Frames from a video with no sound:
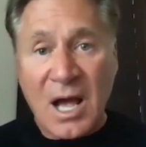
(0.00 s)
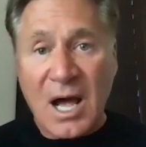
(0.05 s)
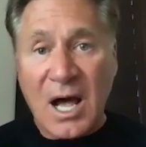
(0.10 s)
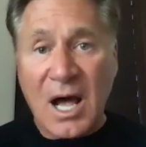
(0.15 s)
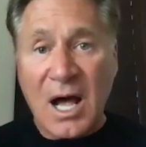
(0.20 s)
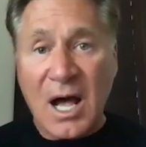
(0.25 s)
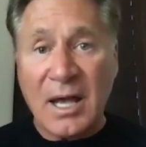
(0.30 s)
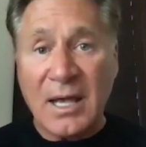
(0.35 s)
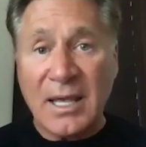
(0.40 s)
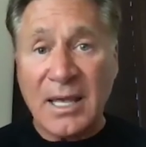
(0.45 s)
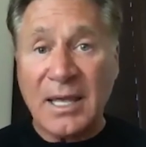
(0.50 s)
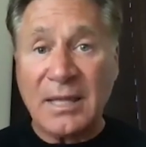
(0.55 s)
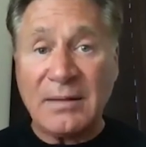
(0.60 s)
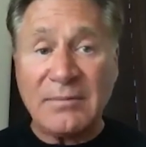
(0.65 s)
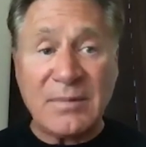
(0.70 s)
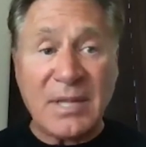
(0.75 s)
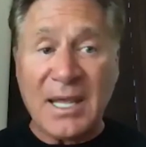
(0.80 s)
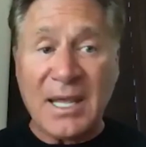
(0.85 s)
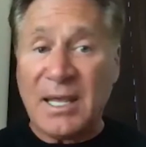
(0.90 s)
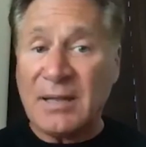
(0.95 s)

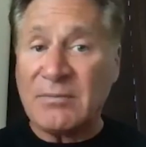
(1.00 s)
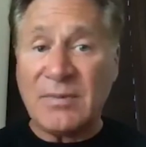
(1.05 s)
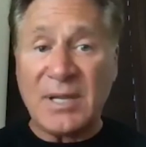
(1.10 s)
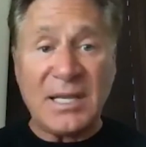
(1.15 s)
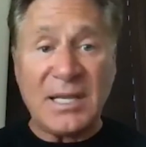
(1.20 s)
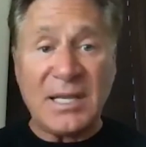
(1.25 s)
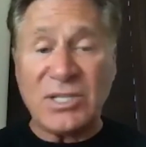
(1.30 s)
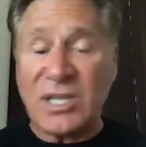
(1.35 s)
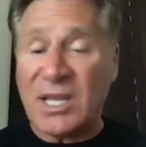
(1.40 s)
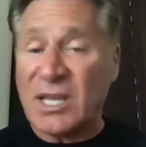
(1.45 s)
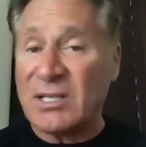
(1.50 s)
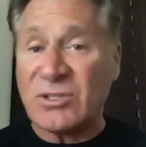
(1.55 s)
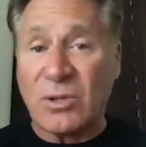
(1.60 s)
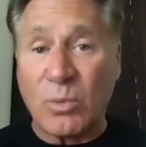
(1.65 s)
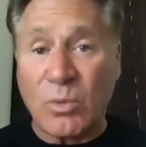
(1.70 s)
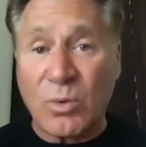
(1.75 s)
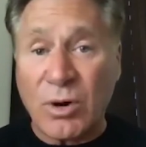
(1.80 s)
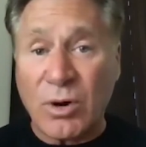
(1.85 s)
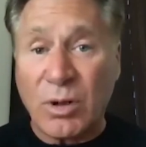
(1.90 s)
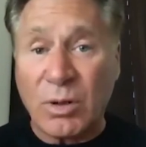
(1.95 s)
It changed
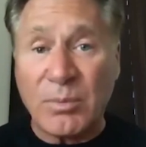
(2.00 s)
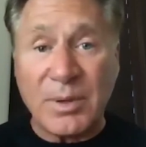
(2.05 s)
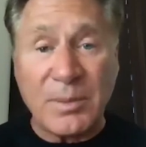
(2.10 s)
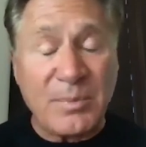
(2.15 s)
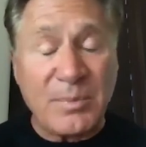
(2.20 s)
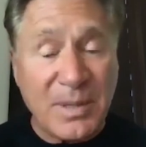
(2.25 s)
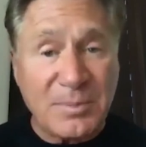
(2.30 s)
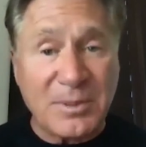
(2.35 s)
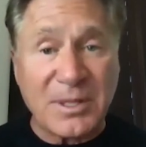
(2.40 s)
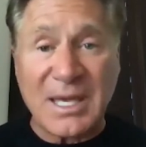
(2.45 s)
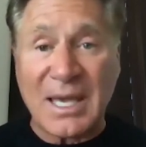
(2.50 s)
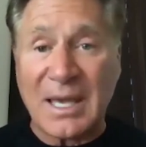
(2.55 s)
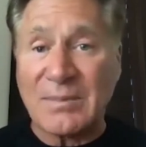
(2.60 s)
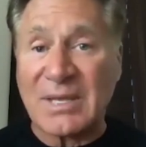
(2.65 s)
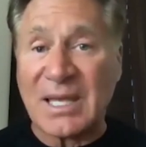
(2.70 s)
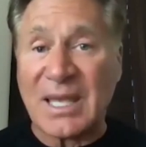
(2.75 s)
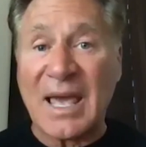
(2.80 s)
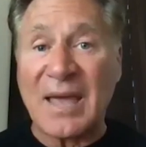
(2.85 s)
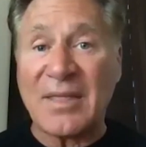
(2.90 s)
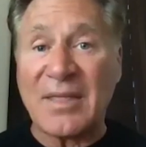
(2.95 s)
the world, but people came
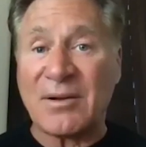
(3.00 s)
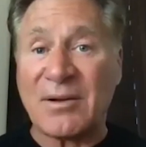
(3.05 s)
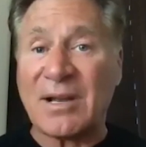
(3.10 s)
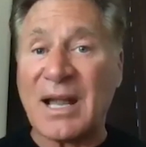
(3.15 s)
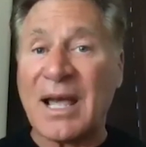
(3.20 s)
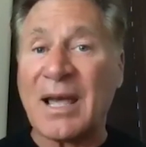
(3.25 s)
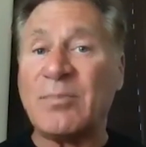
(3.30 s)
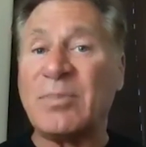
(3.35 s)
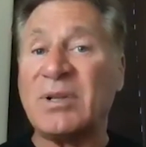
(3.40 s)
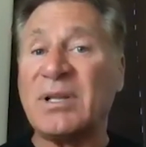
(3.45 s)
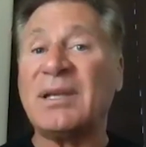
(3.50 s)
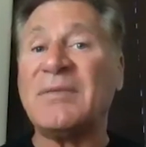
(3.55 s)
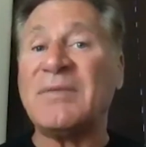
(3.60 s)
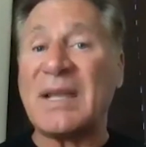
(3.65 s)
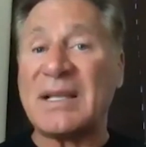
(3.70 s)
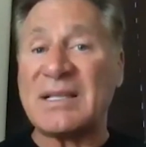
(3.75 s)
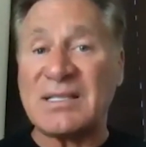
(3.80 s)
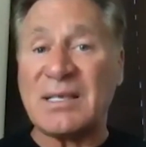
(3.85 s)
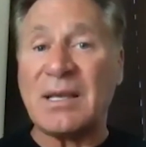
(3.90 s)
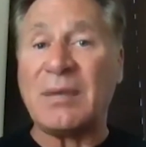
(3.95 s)
together, and I believe
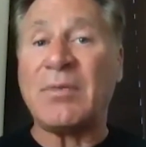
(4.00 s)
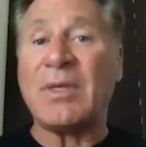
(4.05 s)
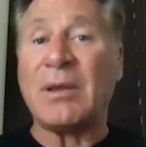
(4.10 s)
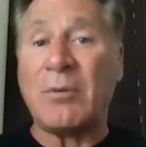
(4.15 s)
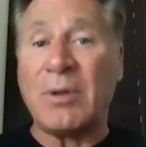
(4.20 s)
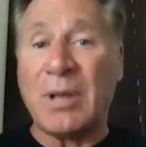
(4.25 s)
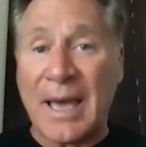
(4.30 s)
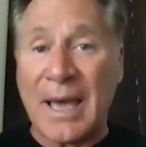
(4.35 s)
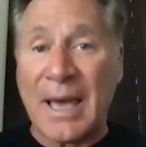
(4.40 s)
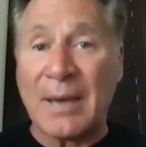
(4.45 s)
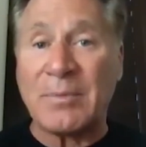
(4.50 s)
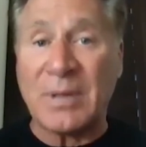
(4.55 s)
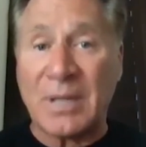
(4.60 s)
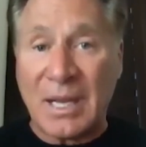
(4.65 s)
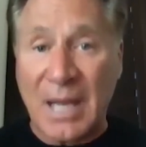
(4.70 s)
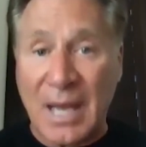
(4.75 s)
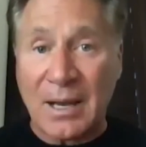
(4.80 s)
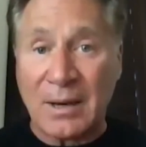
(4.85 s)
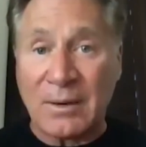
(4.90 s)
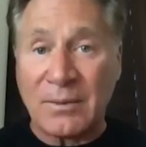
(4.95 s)
that same thing will happen
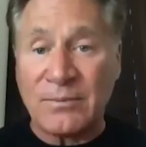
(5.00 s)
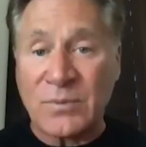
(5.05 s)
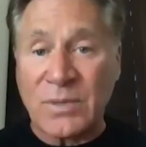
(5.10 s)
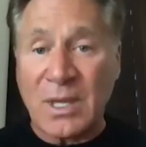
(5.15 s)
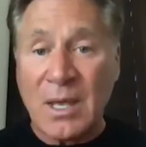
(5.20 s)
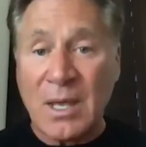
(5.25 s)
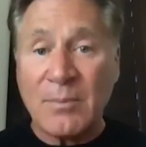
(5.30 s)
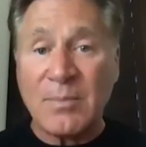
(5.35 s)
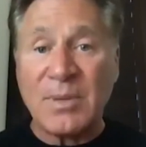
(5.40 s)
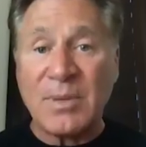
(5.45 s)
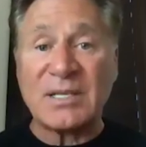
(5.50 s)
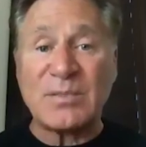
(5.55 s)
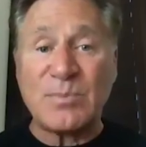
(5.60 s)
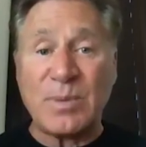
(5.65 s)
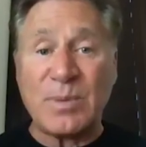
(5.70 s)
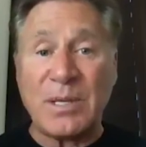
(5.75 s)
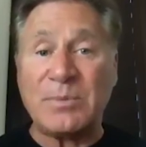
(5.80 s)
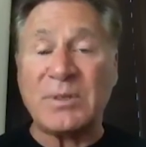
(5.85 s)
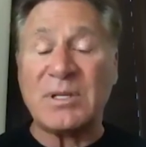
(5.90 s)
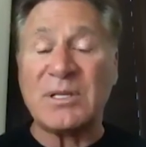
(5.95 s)
now, because
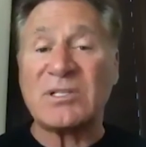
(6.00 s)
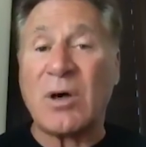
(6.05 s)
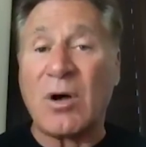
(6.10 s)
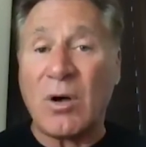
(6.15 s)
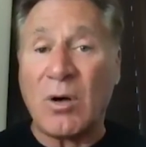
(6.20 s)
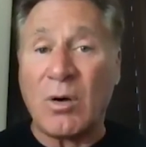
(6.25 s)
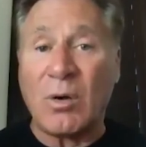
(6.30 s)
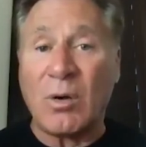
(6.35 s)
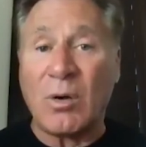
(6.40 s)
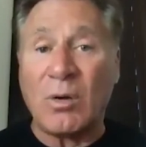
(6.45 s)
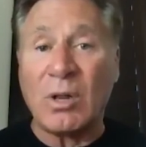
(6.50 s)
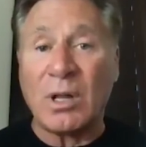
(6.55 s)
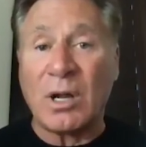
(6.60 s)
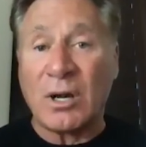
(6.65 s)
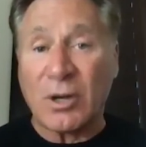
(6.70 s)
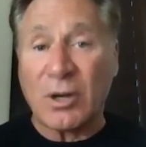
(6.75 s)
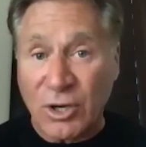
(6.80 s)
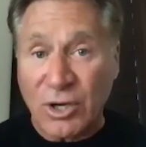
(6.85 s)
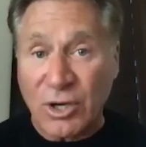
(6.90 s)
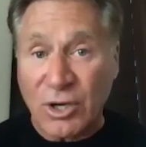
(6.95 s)
people as a whole
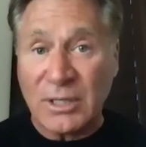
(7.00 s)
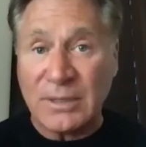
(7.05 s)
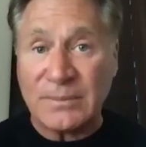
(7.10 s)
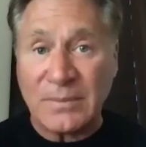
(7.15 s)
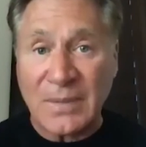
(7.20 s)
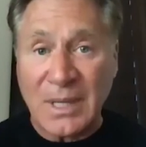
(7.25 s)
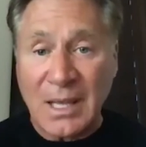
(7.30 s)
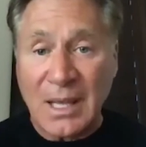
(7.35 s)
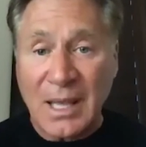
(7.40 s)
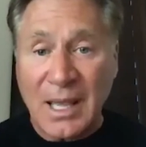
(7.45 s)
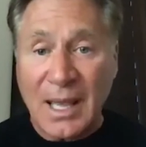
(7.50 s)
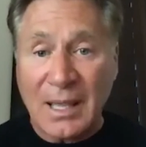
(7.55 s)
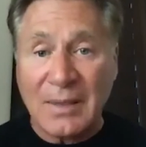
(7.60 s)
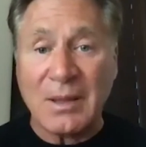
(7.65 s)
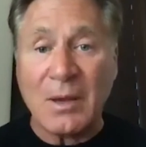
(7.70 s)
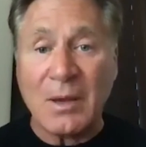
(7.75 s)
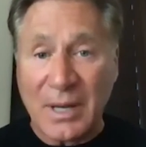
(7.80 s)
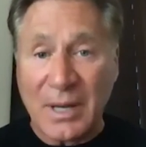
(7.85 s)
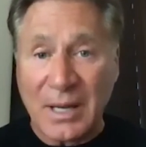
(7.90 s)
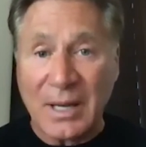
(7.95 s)
are good and
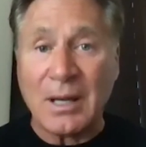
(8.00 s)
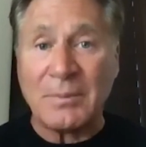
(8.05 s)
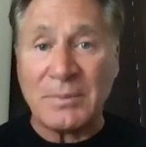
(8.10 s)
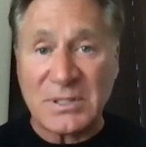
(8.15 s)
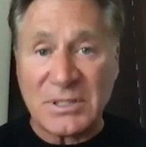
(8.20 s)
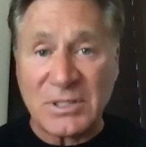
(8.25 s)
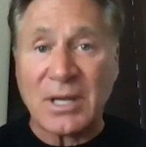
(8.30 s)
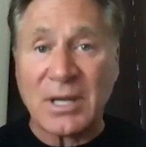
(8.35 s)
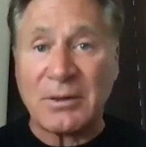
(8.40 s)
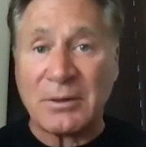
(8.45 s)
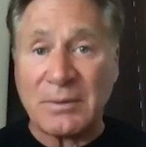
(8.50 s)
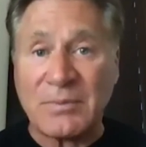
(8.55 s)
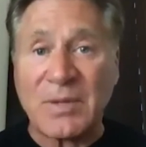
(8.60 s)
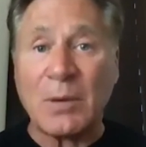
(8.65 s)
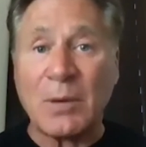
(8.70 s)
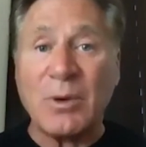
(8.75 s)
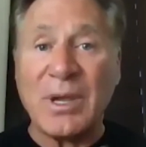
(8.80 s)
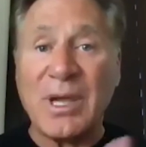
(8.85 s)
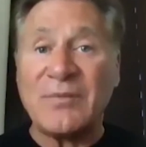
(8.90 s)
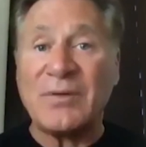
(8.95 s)
they want to help each other,
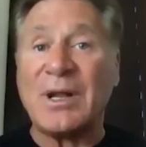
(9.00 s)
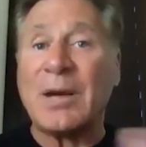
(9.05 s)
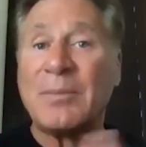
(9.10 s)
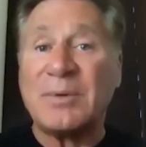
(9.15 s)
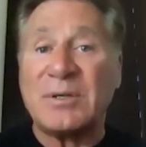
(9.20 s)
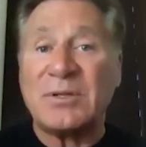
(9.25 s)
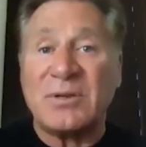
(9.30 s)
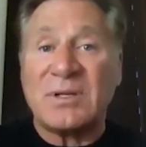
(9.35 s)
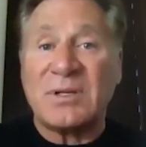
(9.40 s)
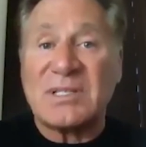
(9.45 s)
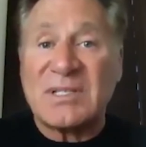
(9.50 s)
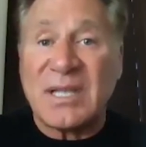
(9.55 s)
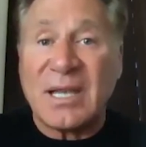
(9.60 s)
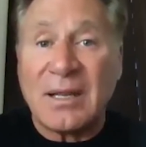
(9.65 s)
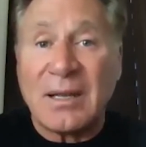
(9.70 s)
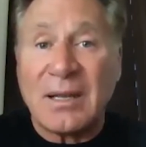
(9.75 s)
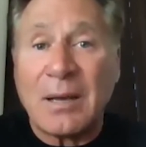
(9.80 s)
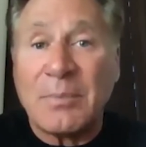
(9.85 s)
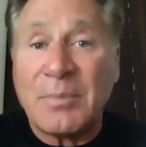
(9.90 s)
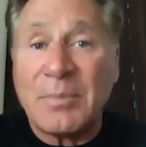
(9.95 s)
and we have an opportunity to
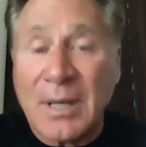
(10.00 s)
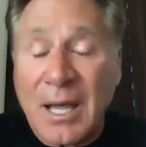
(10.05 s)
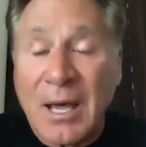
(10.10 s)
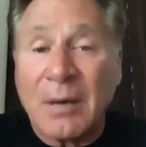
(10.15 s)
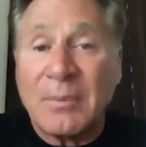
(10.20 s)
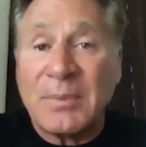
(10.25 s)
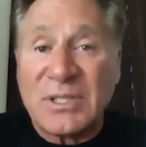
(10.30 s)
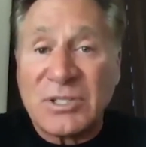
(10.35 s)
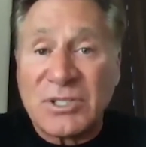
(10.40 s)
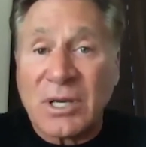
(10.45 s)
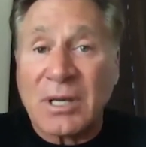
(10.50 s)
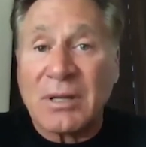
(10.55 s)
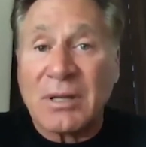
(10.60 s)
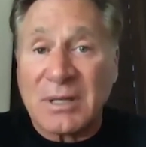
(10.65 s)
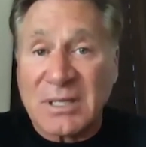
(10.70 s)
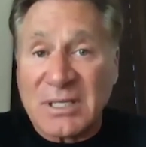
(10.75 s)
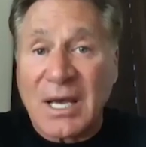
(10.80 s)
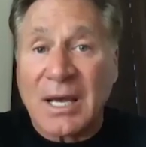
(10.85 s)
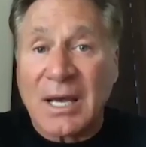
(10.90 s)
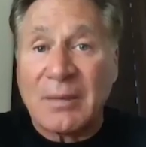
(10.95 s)
stand up and help each other
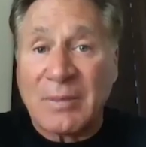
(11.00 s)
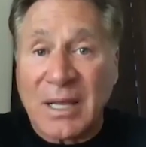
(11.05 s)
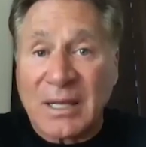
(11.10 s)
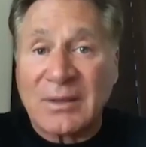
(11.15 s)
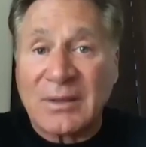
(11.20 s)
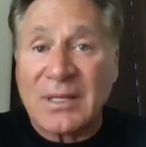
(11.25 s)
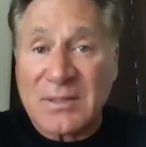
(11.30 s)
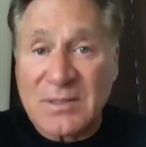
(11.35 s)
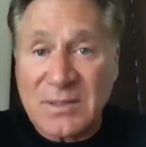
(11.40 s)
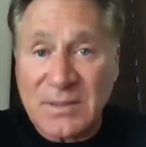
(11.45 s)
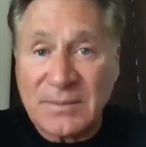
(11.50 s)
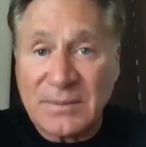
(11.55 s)
at a time like this.